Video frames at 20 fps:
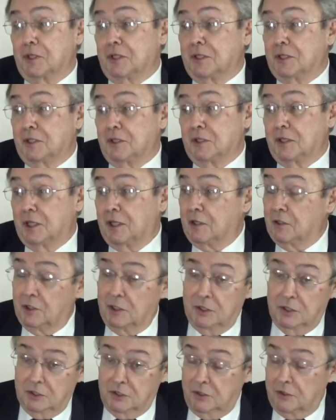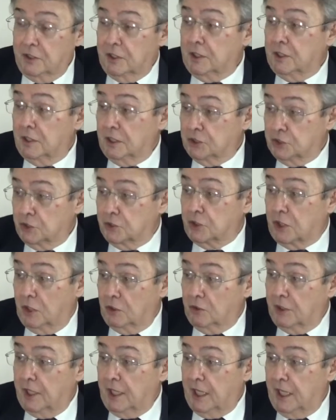And uh, do you think I should
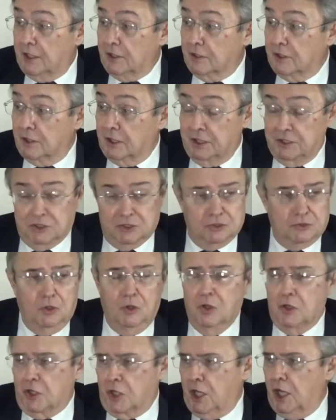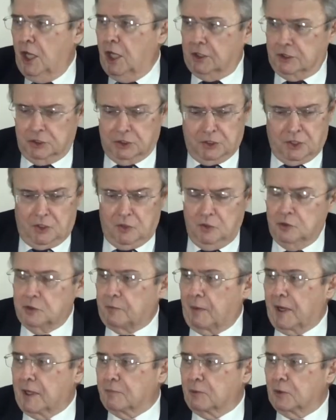go to that? And he says, oh yeah, it's a
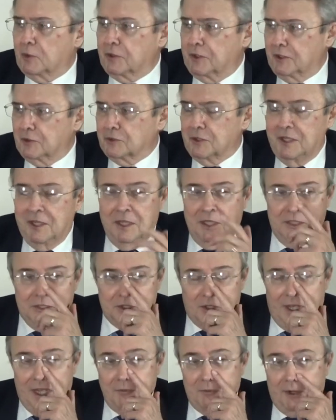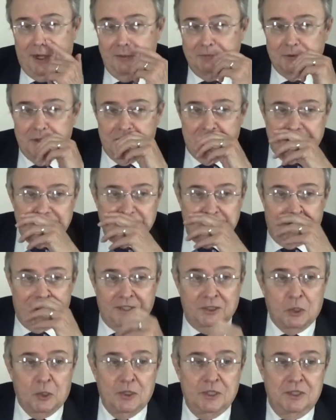newspaper, you know. So I went up to this
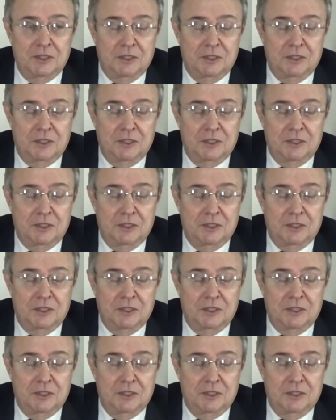thing.